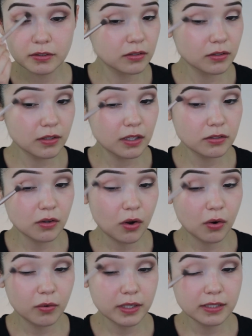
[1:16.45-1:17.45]
so that's
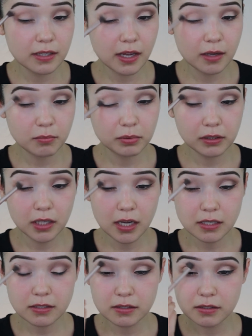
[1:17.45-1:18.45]
always a
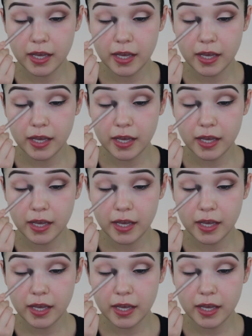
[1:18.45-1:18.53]
plus.